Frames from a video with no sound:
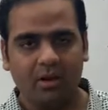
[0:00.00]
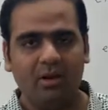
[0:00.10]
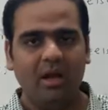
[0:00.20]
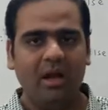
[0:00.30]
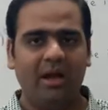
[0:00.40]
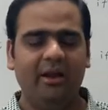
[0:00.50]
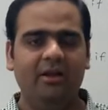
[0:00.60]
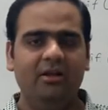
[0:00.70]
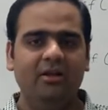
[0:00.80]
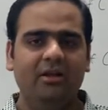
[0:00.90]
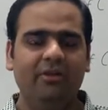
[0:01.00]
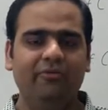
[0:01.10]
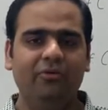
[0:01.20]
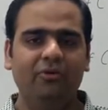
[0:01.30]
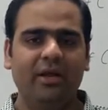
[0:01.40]
And if you
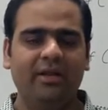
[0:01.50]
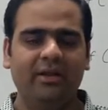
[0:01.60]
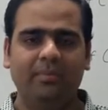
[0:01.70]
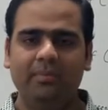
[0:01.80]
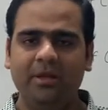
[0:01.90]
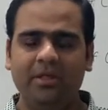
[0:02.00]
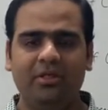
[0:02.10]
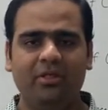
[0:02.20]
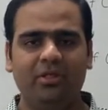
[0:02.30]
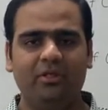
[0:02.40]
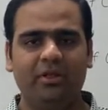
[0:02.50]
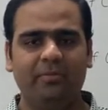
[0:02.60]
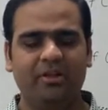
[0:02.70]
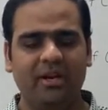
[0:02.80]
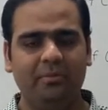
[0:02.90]
like it, please
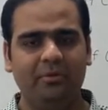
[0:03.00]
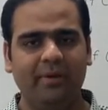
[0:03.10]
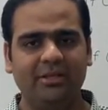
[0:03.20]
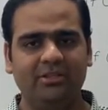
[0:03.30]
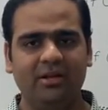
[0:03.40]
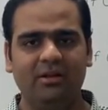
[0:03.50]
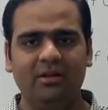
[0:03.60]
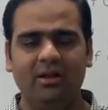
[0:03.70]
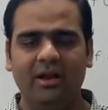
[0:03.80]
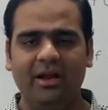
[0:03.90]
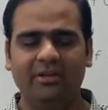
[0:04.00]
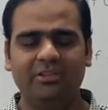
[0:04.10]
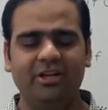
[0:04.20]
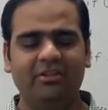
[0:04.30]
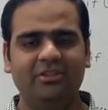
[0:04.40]
subscribe to my channel and share
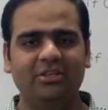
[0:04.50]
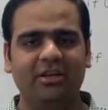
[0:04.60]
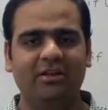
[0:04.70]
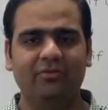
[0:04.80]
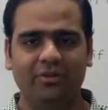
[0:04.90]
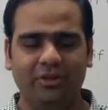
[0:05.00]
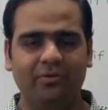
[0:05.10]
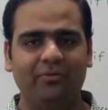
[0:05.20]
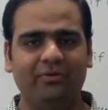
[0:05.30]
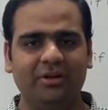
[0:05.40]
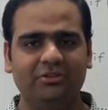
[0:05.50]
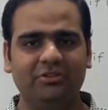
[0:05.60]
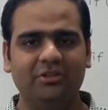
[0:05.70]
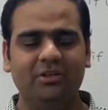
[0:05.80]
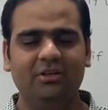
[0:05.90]
the channel with your friends.
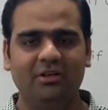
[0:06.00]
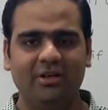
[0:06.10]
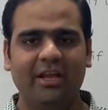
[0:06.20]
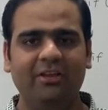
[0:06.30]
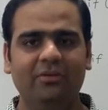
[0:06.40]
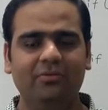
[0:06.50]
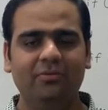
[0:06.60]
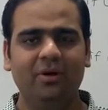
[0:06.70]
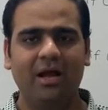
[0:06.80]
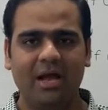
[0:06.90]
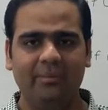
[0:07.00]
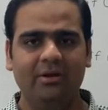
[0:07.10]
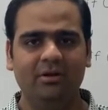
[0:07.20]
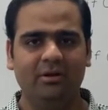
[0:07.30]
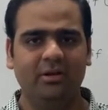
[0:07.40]
Thank you. Happy
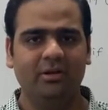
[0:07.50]
learning.